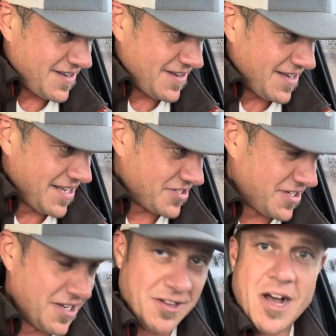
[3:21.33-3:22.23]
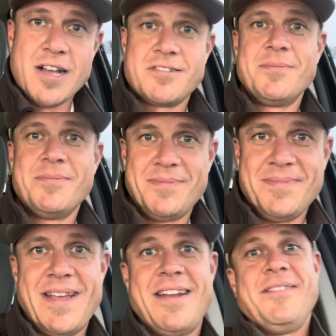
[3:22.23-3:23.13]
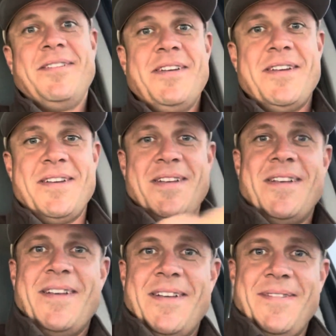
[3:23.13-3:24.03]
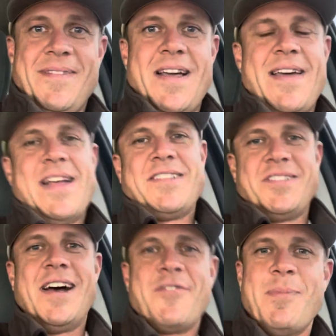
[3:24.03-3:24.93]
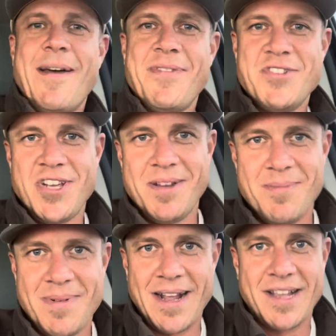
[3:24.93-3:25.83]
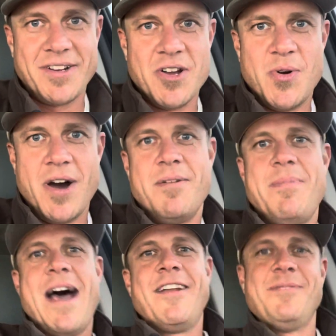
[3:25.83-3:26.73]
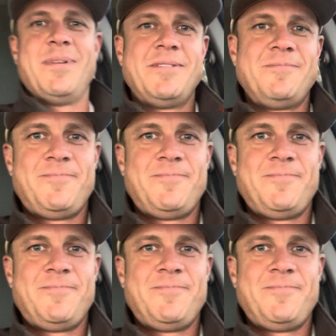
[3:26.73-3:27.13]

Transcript: awesome. And that's enough about the gym. I could go on about it, but